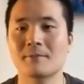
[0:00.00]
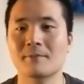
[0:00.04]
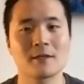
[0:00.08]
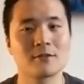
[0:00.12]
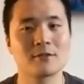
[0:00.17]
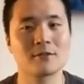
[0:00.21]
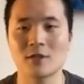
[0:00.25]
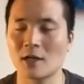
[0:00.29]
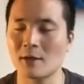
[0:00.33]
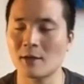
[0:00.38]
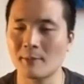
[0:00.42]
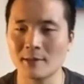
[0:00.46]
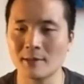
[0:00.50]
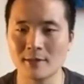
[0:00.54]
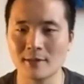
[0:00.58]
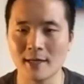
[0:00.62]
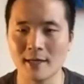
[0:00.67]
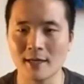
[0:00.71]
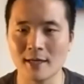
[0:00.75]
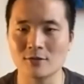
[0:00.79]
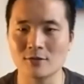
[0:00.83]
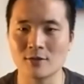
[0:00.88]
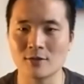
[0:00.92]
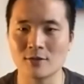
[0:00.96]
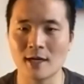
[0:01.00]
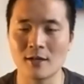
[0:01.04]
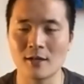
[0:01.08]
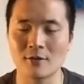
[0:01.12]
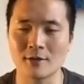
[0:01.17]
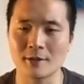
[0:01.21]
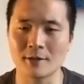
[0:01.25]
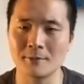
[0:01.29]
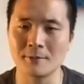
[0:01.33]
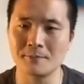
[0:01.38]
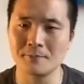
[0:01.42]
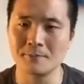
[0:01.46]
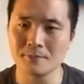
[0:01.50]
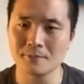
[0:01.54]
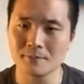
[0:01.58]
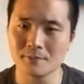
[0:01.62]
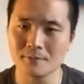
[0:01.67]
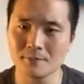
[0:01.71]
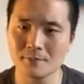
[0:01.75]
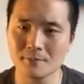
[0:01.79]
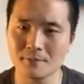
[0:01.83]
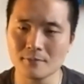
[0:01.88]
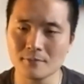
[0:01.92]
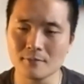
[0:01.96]
It's not about the externality.
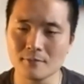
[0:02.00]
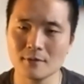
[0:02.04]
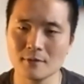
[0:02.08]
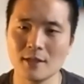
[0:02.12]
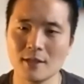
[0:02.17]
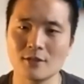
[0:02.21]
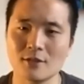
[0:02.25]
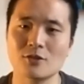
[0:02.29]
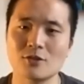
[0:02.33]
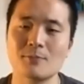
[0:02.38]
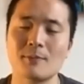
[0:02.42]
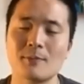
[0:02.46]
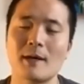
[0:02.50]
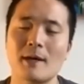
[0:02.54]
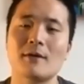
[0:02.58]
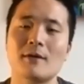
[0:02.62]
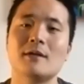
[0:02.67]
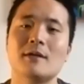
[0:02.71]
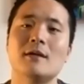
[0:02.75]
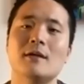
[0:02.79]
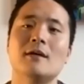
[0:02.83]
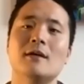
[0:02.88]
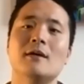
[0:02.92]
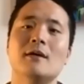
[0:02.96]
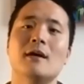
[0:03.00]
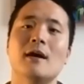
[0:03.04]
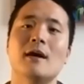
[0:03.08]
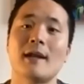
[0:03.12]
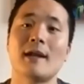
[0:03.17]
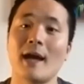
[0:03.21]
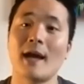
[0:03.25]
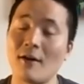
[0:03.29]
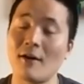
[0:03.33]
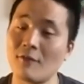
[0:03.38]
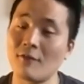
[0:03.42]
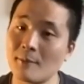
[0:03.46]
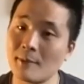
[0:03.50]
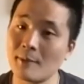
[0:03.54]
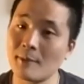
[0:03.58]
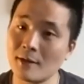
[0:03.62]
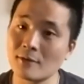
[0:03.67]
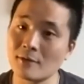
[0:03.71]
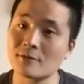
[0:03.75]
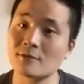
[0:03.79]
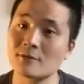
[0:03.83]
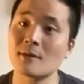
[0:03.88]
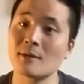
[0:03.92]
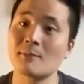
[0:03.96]
It's about, an alpha male
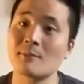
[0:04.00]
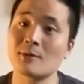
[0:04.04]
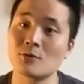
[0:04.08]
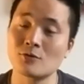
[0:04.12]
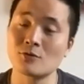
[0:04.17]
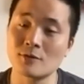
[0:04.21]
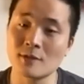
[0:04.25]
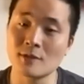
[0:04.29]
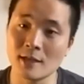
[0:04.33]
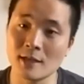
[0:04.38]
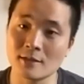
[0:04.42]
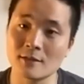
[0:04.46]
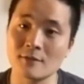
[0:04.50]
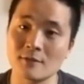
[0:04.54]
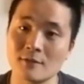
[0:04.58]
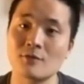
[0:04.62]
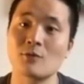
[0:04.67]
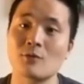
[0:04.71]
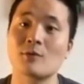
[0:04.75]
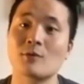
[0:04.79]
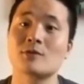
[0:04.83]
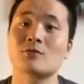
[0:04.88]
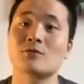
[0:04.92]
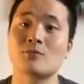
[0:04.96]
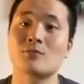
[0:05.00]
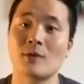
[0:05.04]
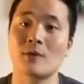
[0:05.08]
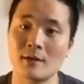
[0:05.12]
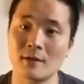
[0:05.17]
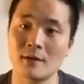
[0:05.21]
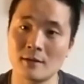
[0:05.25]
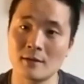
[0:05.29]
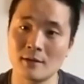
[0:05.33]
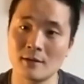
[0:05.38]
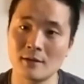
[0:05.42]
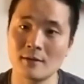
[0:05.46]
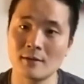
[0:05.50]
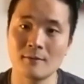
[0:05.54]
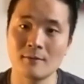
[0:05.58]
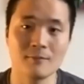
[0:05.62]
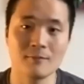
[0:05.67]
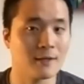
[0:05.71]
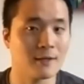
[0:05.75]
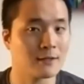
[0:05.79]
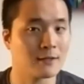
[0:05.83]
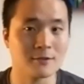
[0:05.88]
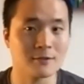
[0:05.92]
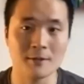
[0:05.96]
is somebody who stands up for what's right.
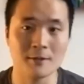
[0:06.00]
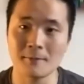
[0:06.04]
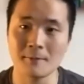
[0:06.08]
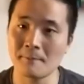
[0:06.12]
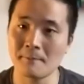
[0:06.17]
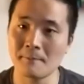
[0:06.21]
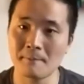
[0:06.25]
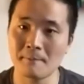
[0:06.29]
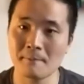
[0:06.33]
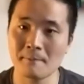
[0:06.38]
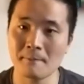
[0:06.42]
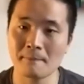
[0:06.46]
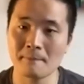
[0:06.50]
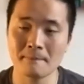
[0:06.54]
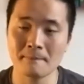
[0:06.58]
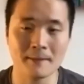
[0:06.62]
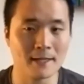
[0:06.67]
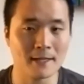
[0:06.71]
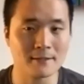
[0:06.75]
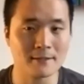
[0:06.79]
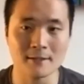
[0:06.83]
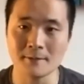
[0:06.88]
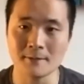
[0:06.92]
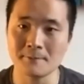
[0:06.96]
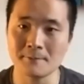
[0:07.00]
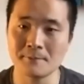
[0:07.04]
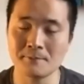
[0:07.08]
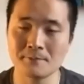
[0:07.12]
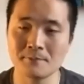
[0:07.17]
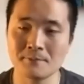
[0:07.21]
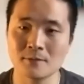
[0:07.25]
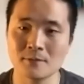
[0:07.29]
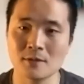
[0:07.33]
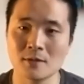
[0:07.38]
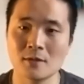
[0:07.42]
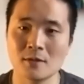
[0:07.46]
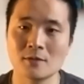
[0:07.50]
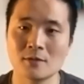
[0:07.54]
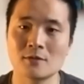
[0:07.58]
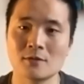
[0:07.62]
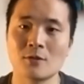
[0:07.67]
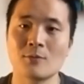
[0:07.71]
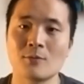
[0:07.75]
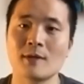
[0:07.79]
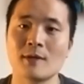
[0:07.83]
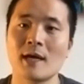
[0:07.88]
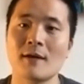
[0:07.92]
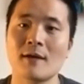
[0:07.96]
That's it. That's it. So
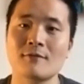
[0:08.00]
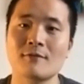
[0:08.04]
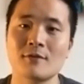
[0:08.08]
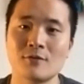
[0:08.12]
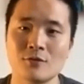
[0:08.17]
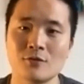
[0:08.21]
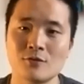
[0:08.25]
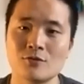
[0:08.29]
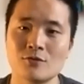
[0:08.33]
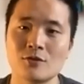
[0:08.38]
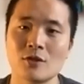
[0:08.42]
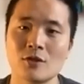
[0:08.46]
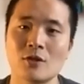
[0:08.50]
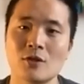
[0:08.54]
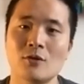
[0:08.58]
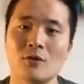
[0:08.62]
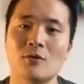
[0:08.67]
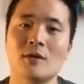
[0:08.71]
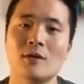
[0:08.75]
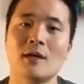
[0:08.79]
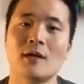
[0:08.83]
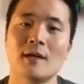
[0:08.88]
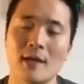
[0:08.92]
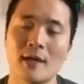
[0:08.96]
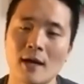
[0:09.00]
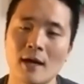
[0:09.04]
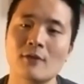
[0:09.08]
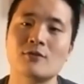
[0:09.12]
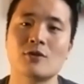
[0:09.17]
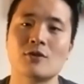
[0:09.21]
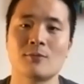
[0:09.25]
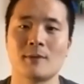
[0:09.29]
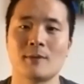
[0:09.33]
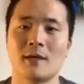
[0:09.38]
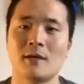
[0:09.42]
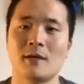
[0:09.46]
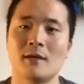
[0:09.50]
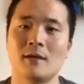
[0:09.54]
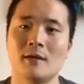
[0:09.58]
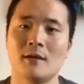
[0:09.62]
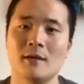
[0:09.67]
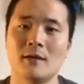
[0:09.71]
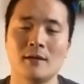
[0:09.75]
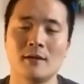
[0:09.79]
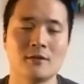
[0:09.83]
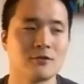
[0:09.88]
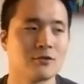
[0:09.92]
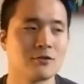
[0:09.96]
we have to do so in our domain.
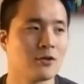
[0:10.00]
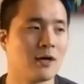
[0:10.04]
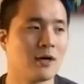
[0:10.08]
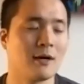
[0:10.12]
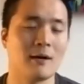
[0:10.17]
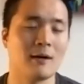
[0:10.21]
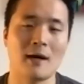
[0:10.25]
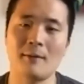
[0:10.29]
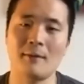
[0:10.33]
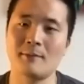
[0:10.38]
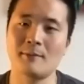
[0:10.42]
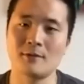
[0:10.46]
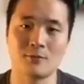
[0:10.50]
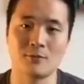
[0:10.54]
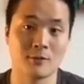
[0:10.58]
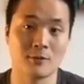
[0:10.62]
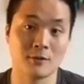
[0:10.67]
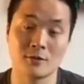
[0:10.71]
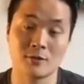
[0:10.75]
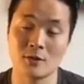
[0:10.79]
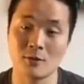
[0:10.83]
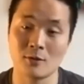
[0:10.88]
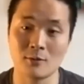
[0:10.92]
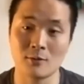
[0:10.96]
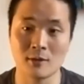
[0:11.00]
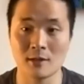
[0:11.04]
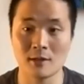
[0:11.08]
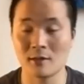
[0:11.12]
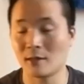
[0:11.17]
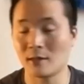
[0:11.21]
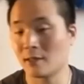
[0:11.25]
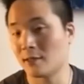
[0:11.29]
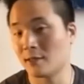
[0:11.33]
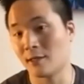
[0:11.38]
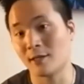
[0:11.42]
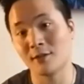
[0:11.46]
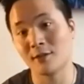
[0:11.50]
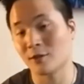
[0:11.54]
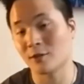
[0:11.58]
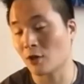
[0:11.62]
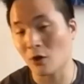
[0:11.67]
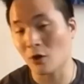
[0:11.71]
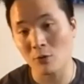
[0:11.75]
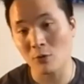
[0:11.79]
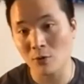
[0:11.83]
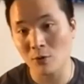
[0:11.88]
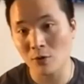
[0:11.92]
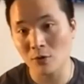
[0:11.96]
So I've been doing so in the
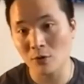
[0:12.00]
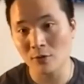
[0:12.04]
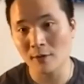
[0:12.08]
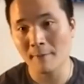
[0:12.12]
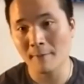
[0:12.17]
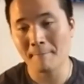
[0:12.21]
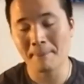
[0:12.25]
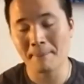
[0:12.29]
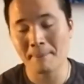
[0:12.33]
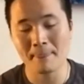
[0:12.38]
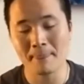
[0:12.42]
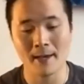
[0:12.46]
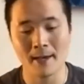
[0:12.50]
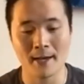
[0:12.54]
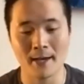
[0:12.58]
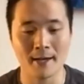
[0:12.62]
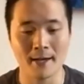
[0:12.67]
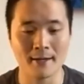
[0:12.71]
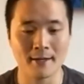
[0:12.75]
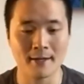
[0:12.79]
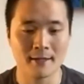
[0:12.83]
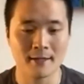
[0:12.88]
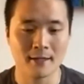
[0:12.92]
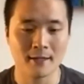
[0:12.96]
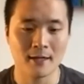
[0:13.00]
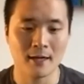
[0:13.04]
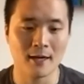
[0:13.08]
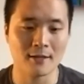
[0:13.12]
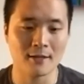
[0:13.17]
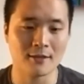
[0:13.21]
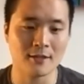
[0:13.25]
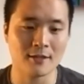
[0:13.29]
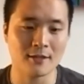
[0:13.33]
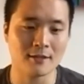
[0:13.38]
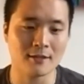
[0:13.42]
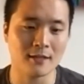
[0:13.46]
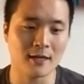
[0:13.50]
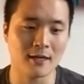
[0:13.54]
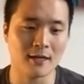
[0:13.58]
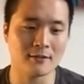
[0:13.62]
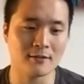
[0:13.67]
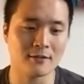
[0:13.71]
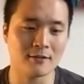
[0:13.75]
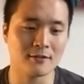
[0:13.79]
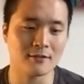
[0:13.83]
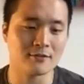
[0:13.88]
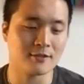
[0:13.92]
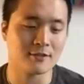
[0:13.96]
art world. And I think that
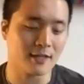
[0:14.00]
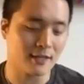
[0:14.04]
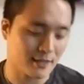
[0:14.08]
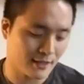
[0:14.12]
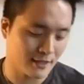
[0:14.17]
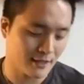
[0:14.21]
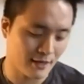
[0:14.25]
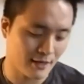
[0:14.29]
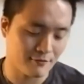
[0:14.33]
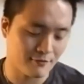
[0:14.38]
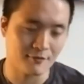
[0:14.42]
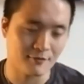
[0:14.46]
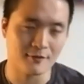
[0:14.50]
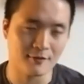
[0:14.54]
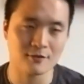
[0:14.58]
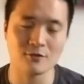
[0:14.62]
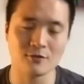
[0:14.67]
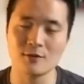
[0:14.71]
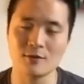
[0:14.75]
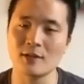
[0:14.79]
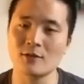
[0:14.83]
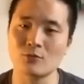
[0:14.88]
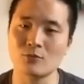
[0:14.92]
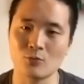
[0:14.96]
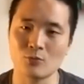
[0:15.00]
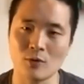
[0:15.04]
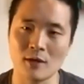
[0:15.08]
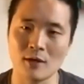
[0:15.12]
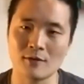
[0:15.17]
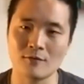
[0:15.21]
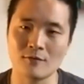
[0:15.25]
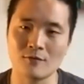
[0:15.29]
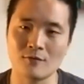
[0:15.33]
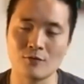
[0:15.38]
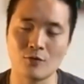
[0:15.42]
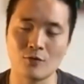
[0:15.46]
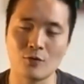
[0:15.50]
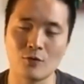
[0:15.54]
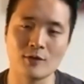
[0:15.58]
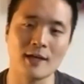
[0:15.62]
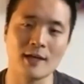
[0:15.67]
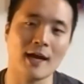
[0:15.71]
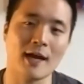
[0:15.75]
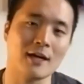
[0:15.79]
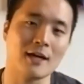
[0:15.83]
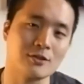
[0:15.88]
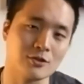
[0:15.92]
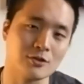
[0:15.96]
the second half of it, so that's one for the
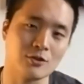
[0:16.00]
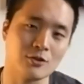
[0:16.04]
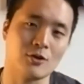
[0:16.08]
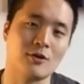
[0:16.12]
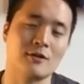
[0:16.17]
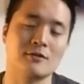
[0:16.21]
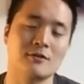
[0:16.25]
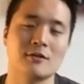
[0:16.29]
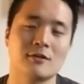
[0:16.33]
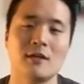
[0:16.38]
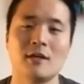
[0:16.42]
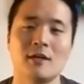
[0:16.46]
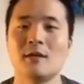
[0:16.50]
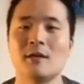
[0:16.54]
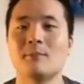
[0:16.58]
actual artists.